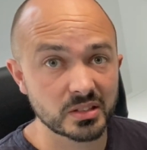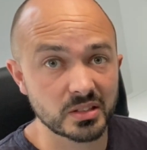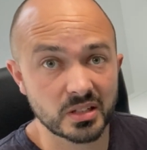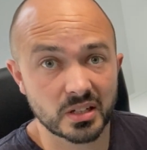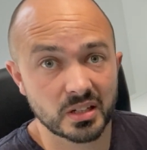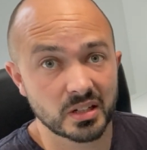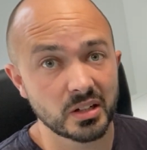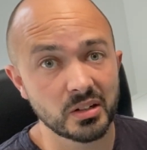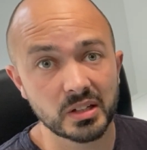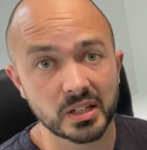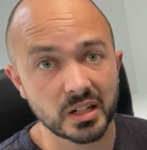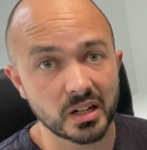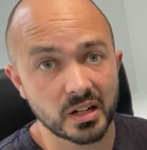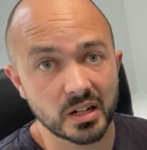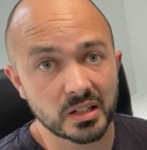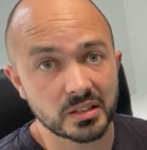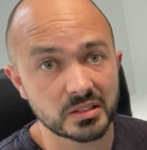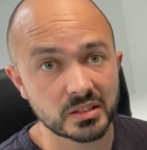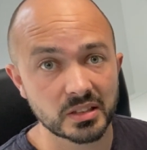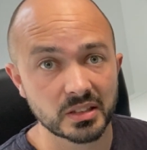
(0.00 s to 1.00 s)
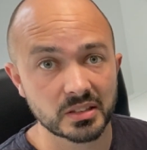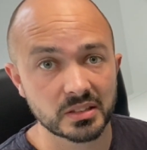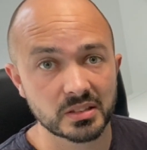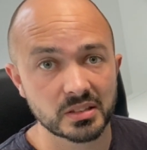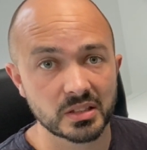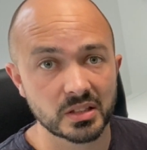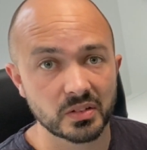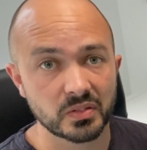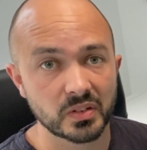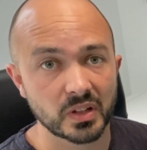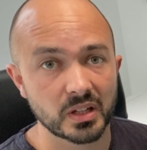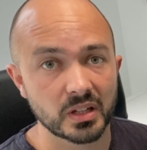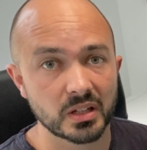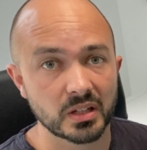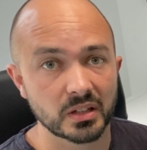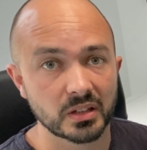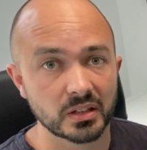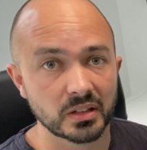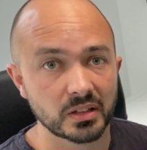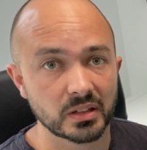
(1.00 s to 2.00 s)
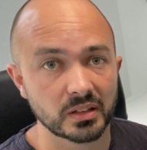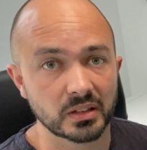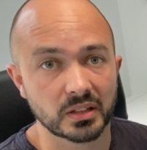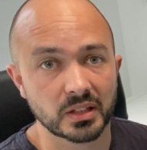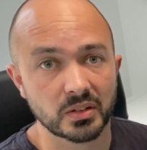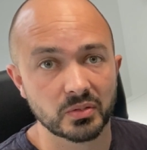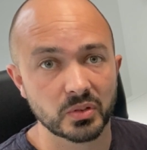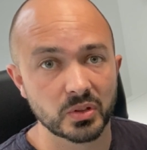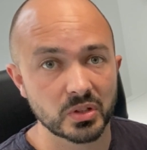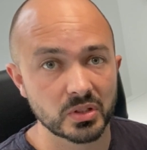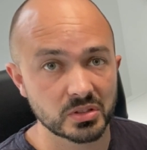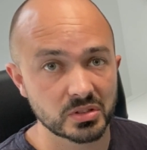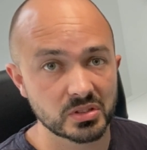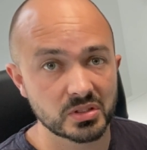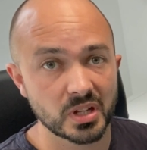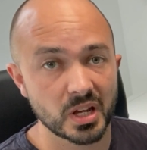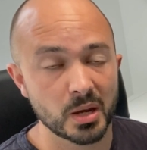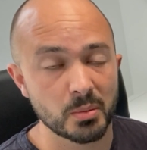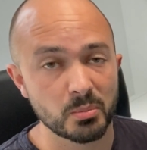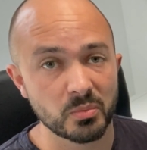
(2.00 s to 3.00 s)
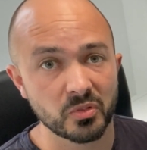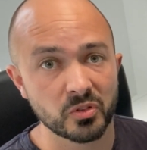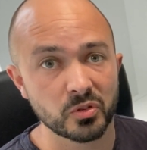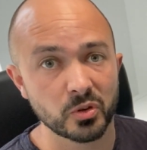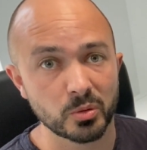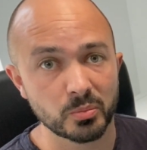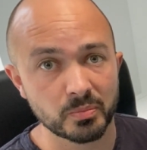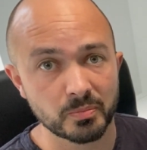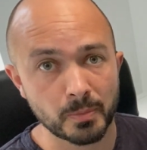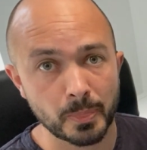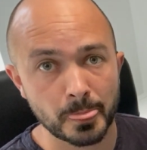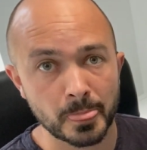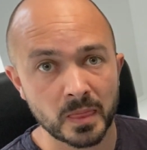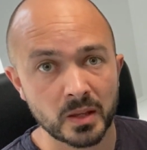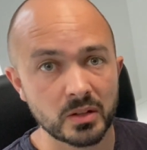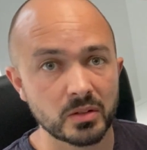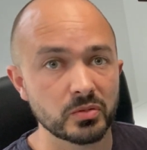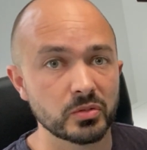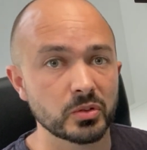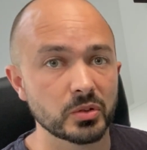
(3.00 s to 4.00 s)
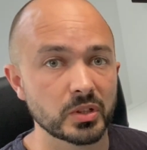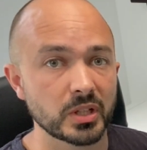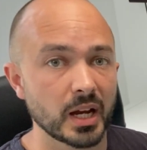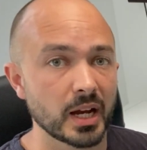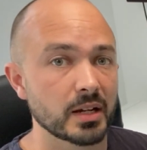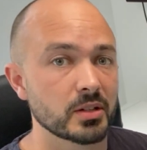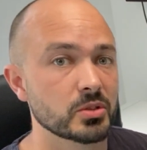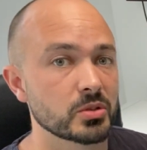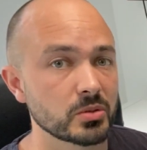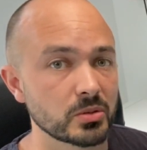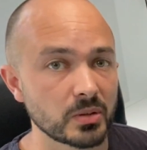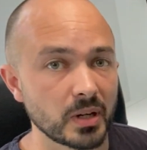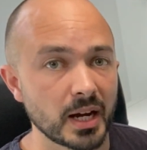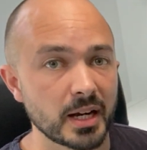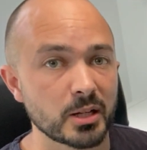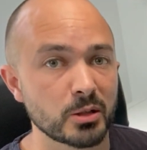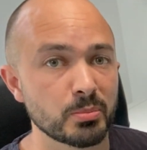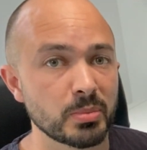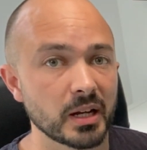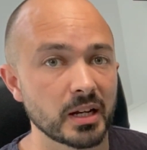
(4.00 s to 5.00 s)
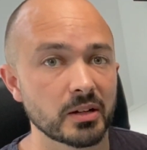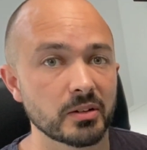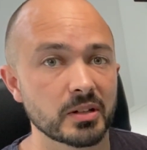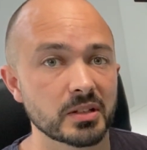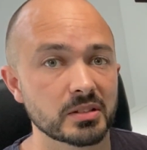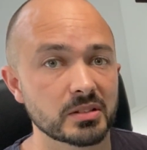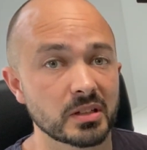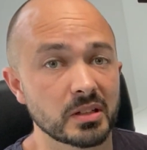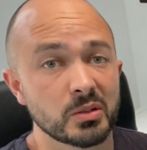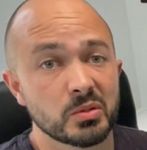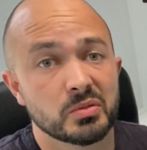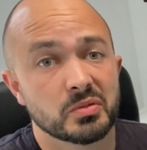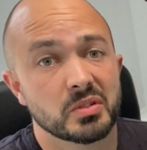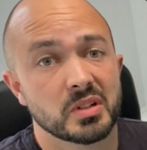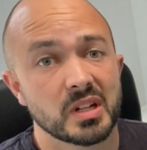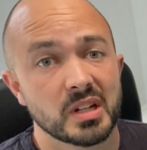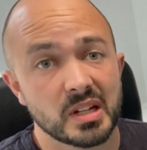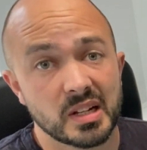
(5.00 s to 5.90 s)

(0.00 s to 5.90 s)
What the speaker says: You can only ask and see if they can give you the stem for the actual a cappella itself.